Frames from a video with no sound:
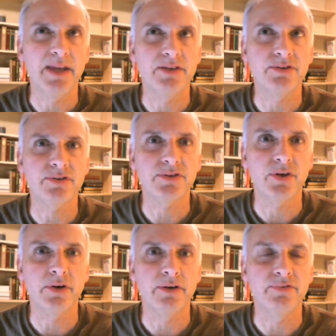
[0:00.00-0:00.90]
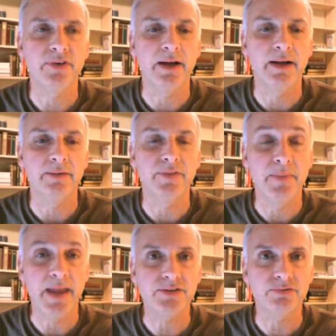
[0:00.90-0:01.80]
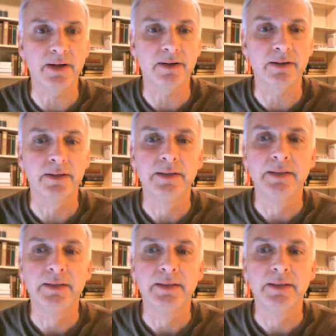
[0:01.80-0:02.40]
pages or so of The Maze Runner,